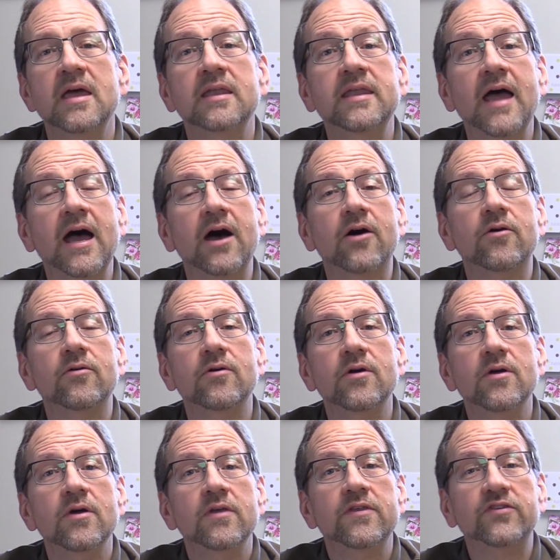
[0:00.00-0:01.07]
Now,
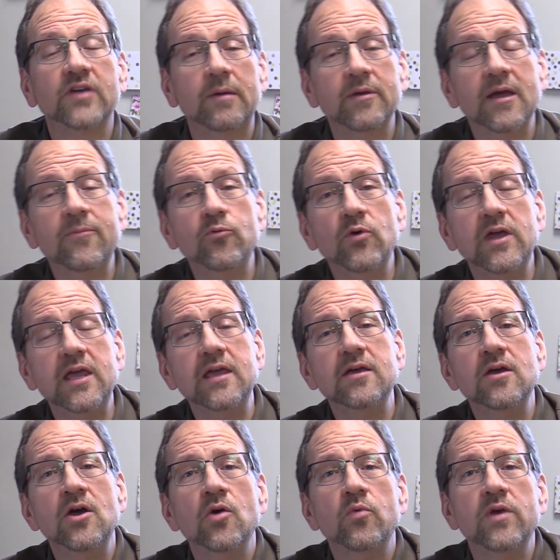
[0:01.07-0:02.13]
this coming up
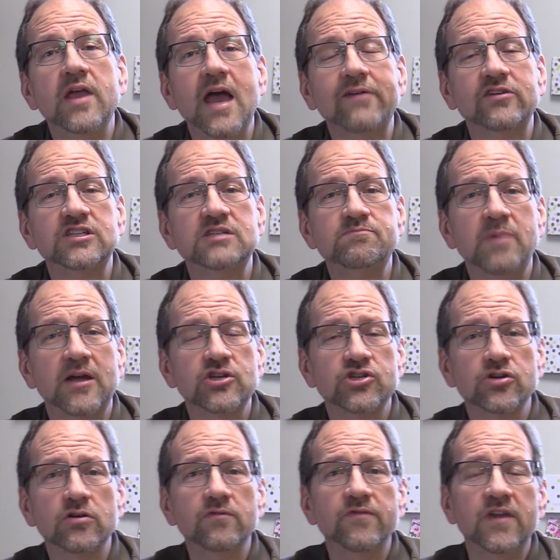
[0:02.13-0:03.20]
week, we have a
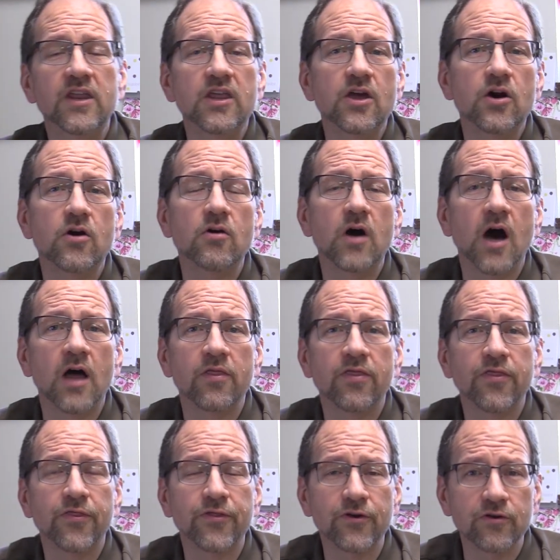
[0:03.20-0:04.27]
special video on
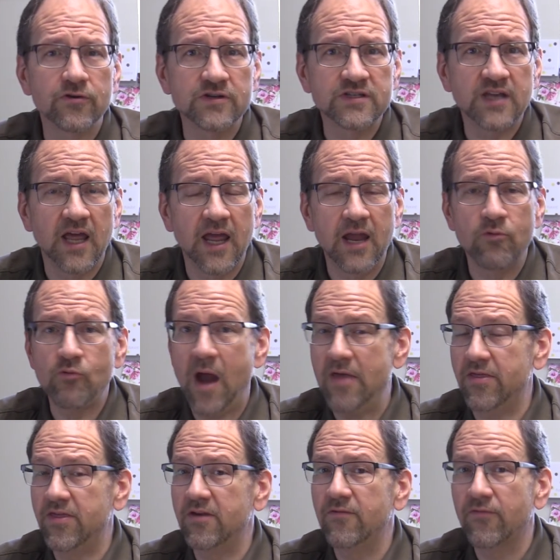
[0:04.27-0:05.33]
Thursday
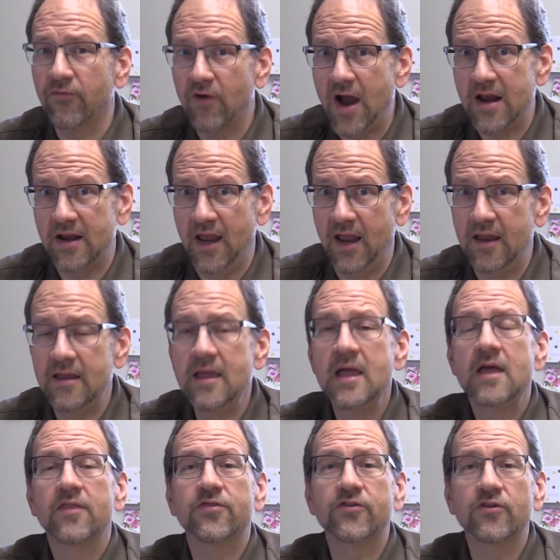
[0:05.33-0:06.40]
rather than Friday,
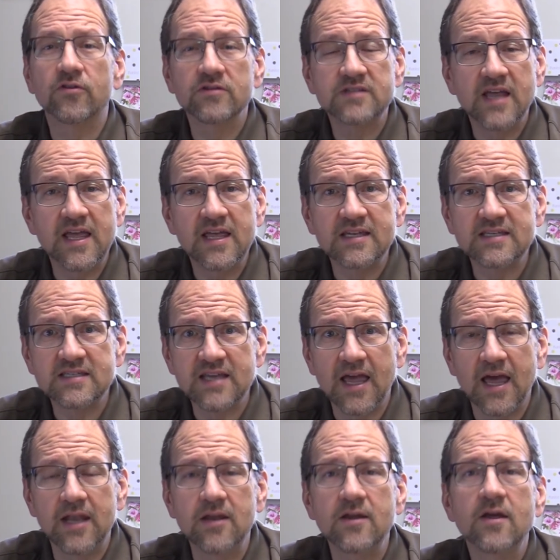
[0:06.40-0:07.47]
Thursday
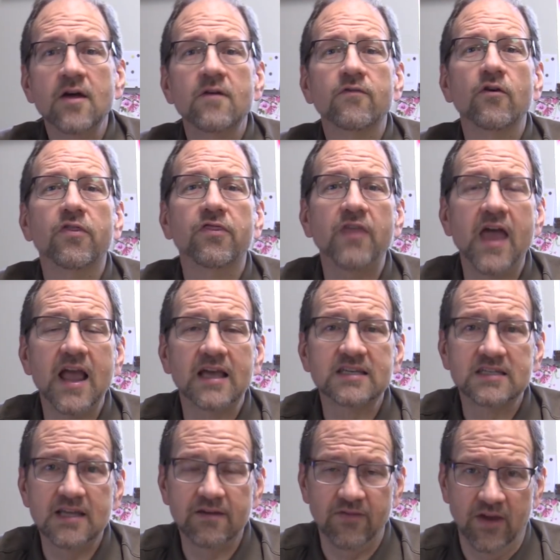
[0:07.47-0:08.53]
instead for
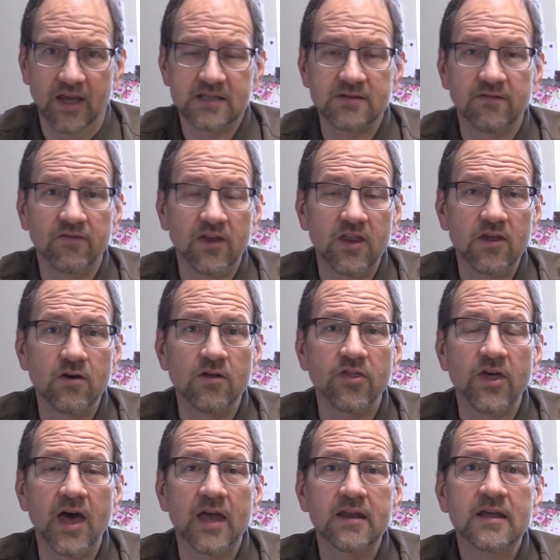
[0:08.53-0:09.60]
Thanksgiving. It's a video
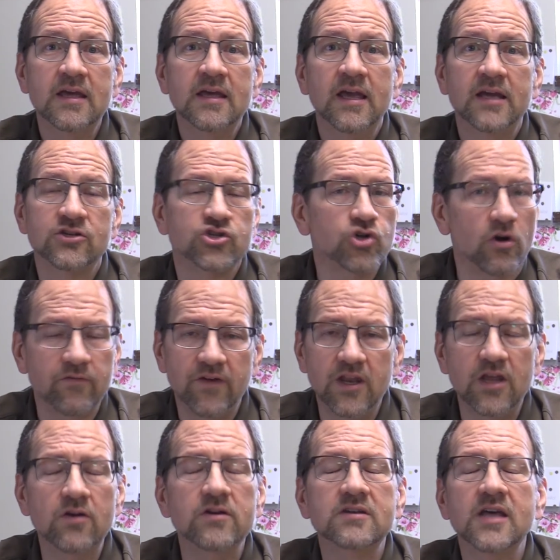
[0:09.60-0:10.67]
that it's short
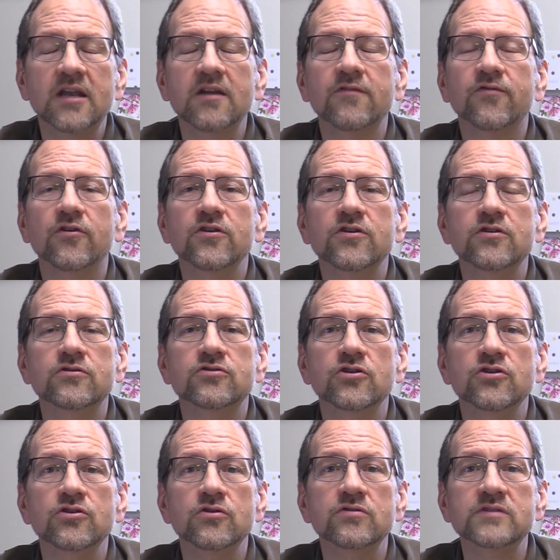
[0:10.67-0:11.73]
video intended for you to
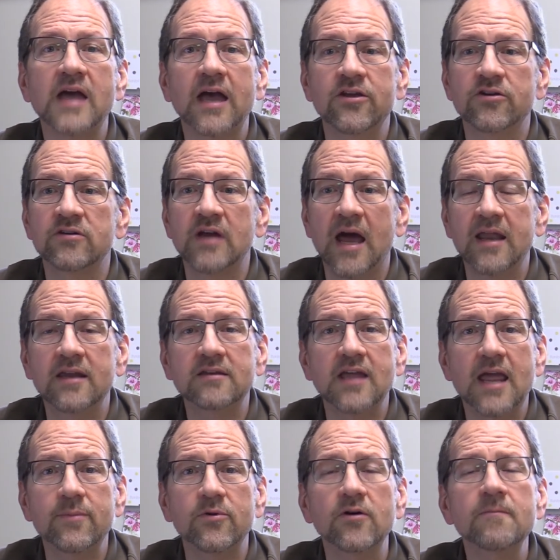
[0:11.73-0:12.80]
use at your dining
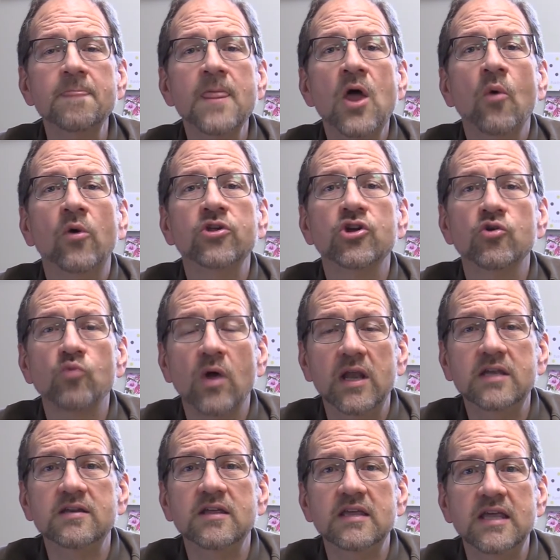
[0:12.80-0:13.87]
table when you're ready
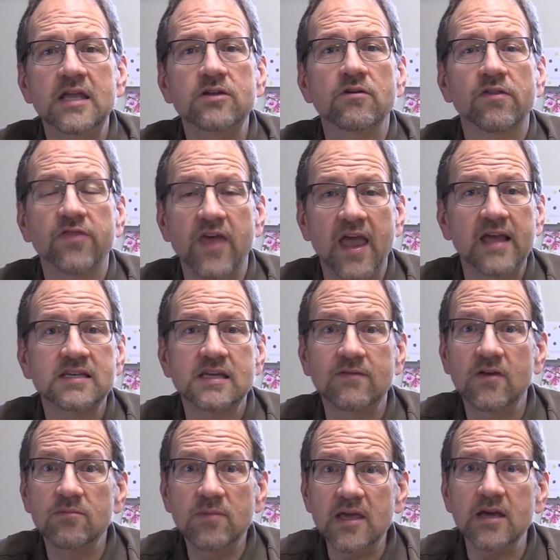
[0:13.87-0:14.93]
to eat your
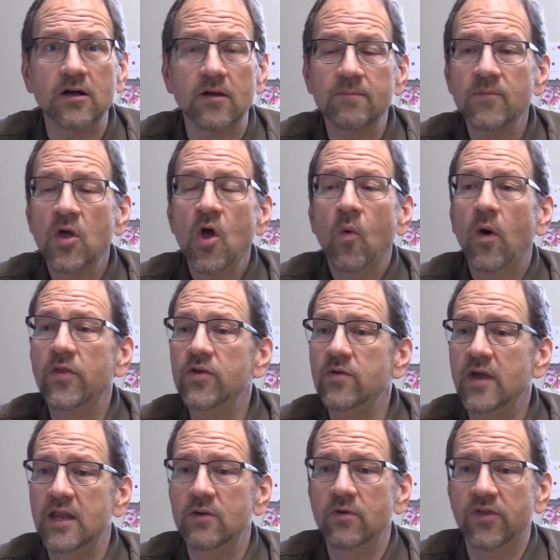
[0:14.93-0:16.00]
Thanksgiving meal. Whether you
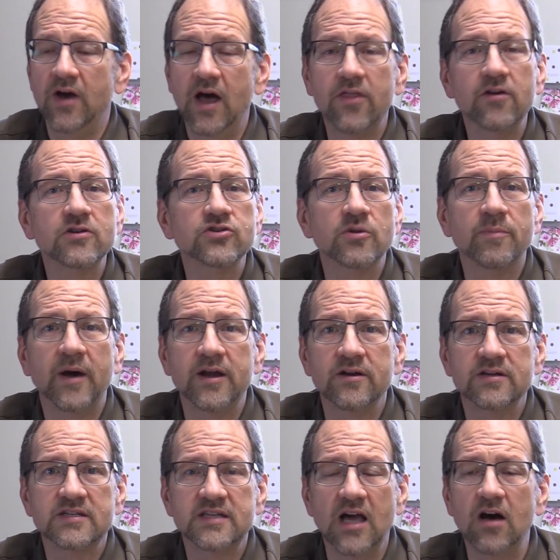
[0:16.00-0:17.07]
eat it with others or by
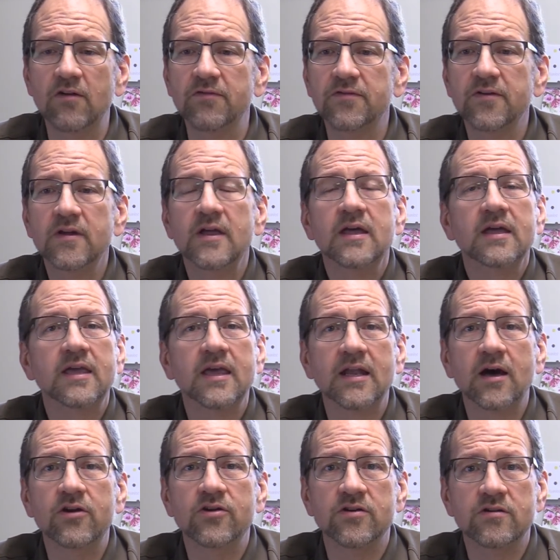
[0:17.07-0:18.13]
yourself, get
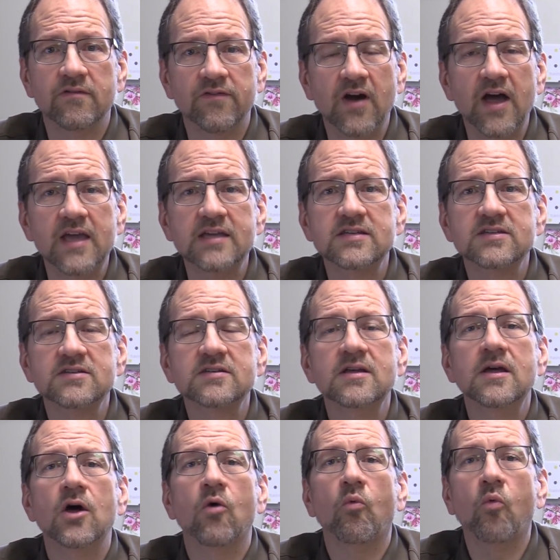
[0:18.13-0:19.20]
out your device,
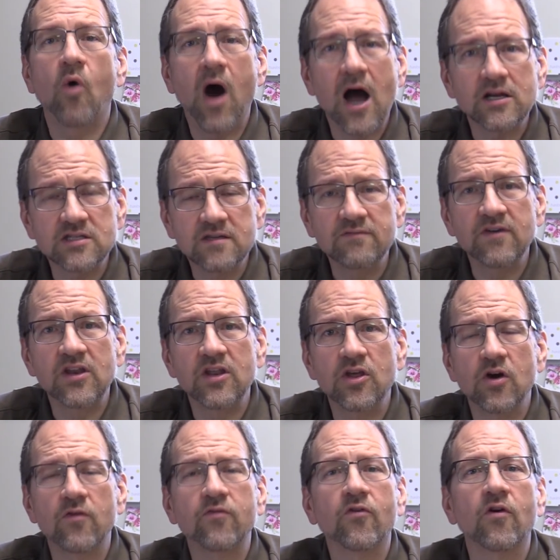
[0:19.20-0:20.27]
watch the
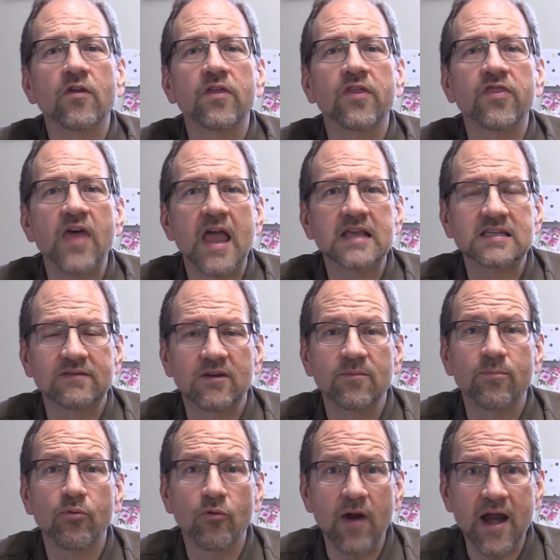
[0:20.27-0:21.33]
video for the
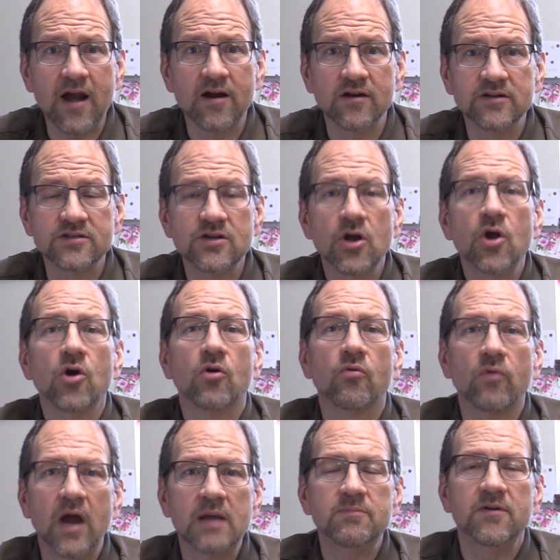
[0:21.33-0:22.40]
Thanksgiving prayers
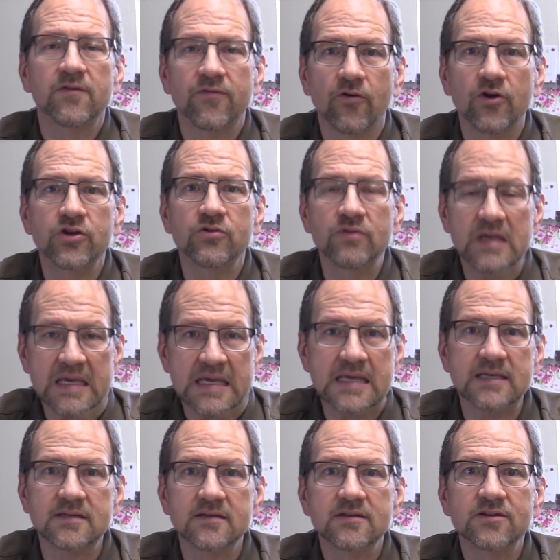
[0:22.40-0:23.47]
right before you
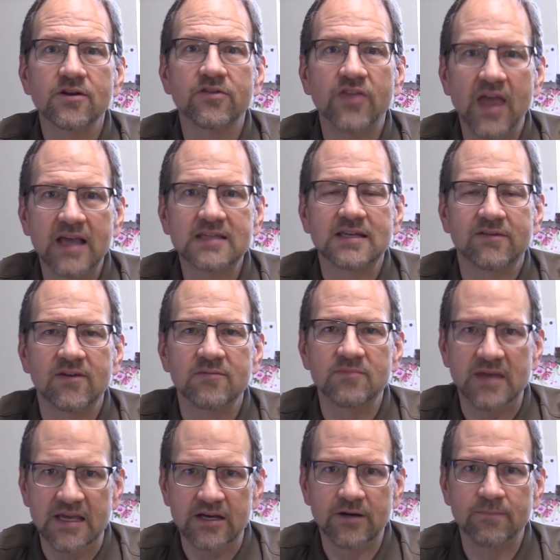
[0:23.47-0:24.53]
eat your Thanksgiving
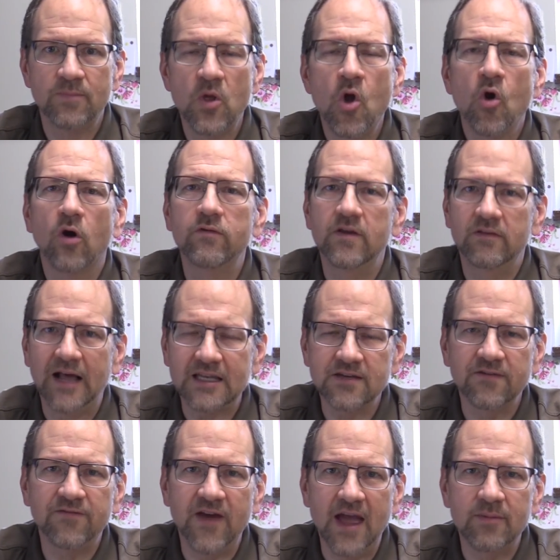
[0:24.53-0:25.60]
meal. Or if you have lots
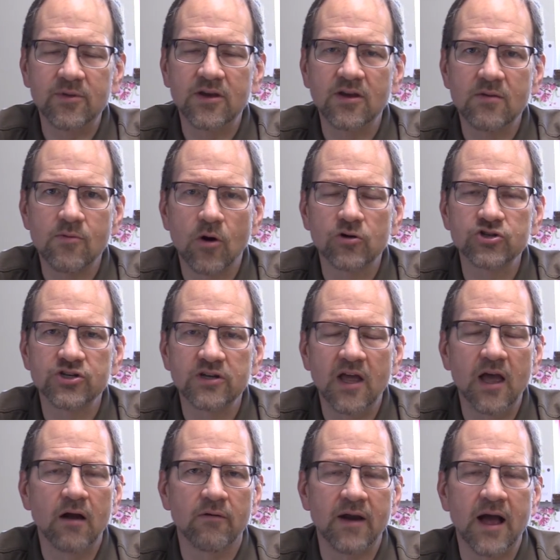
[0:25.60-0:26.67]
of family and commotion
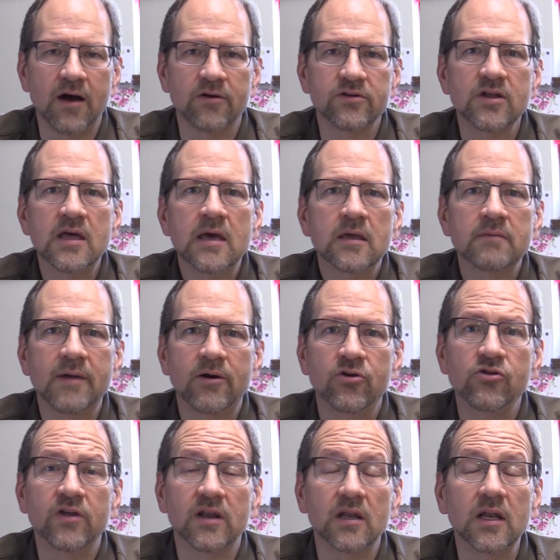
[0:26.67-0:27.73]
around, you might want
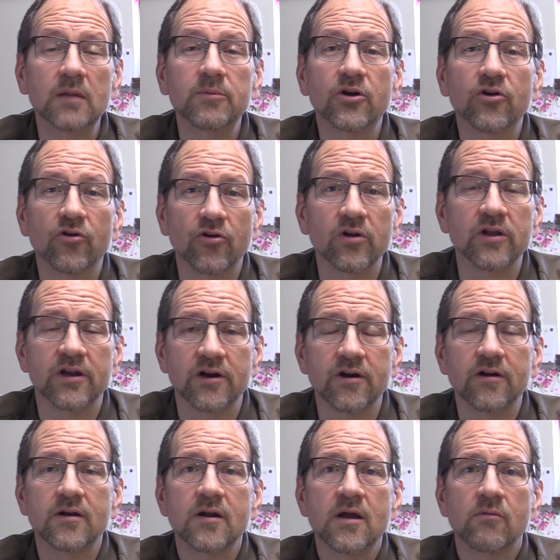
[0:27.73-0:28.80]
to do it a little bit
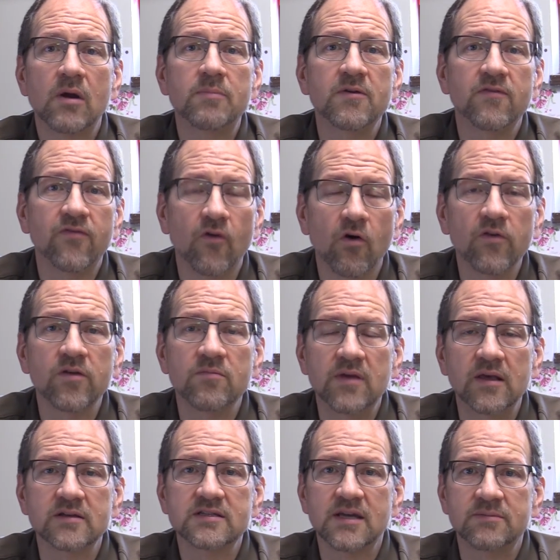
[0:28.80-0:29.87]
earlier, right before the
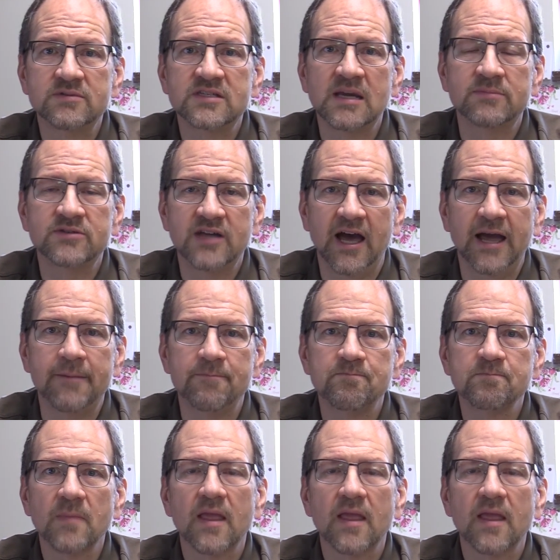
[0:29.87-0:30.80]
meal sometime.